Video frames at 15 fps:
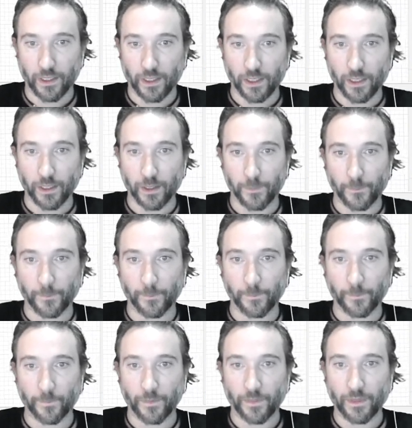And
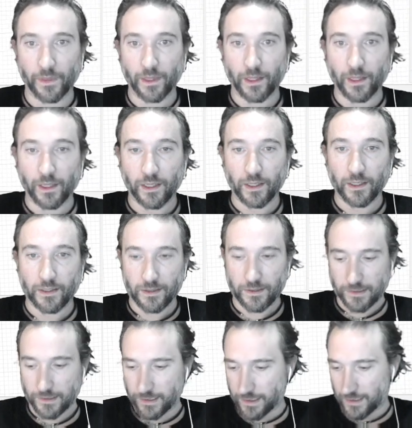
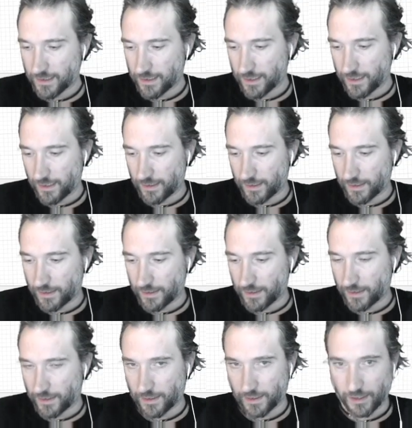
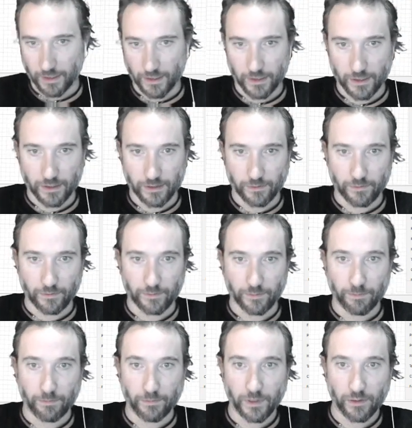then I need to
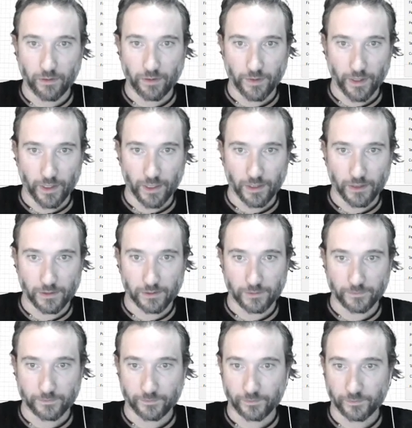mirror that.
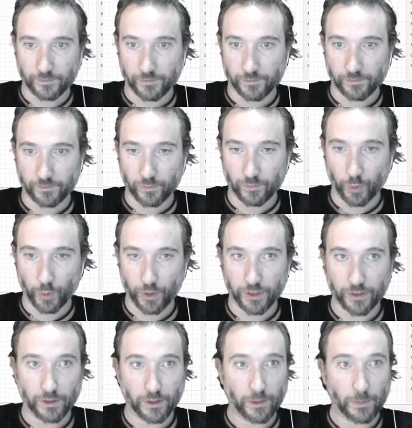Put
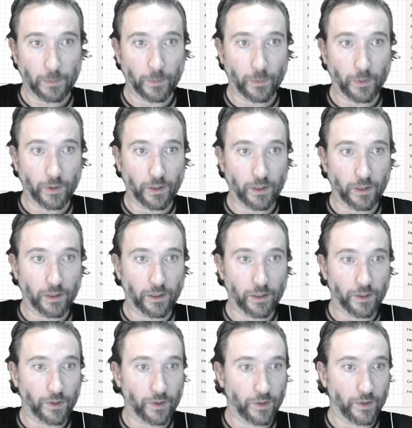
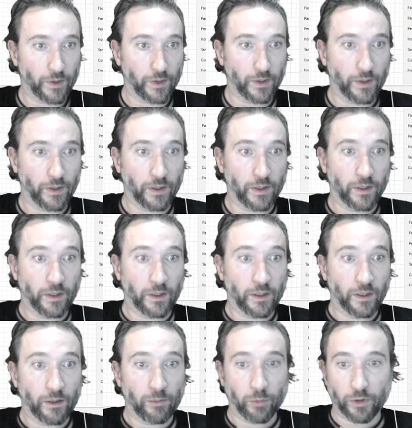a
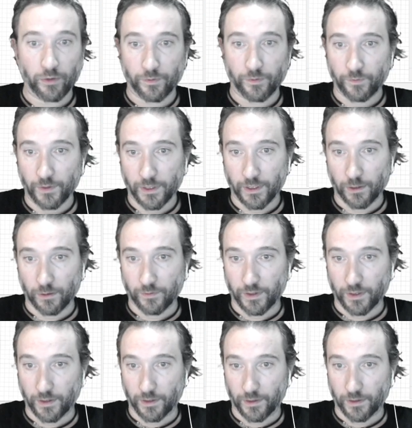fillet over
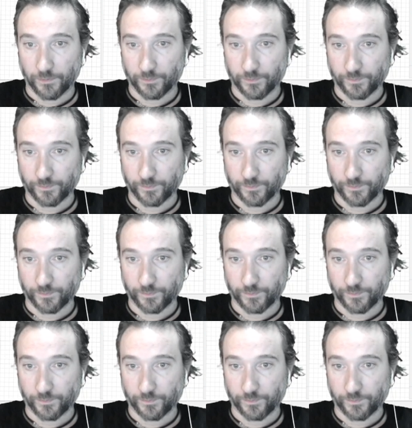here.